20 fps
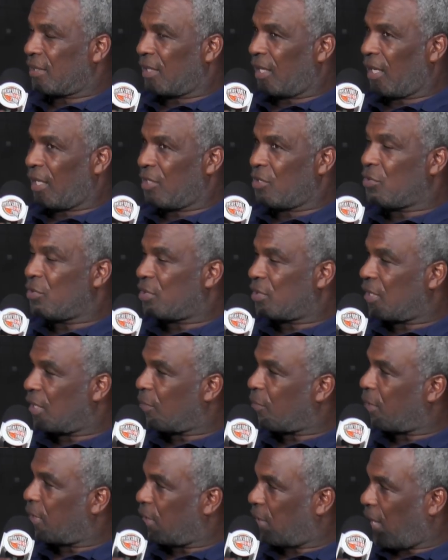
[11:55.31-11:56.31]
and you see
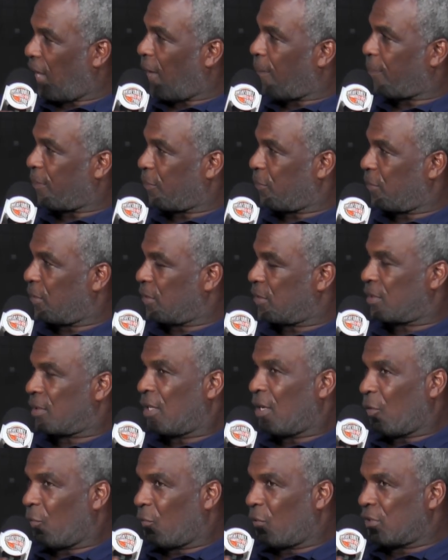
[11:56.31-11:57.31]
what it happened
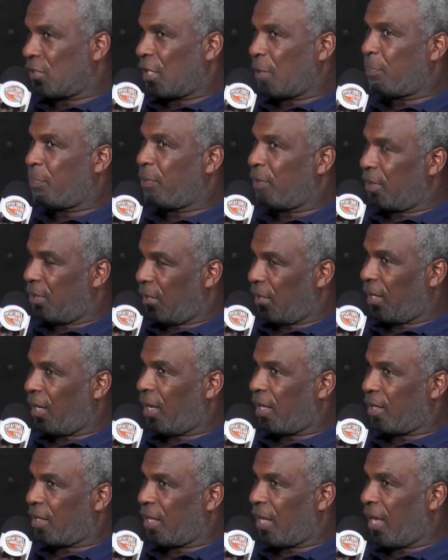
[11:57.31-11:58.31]
once they put it
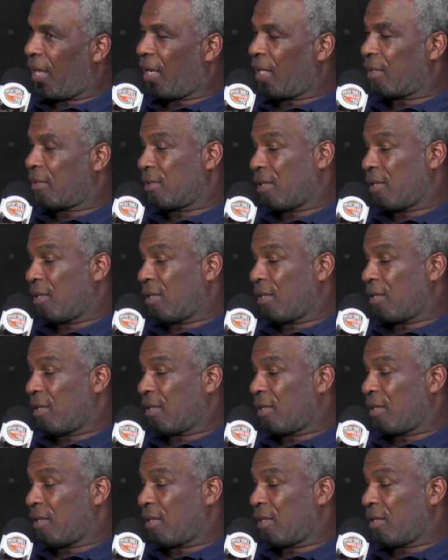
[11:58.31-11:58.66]
together.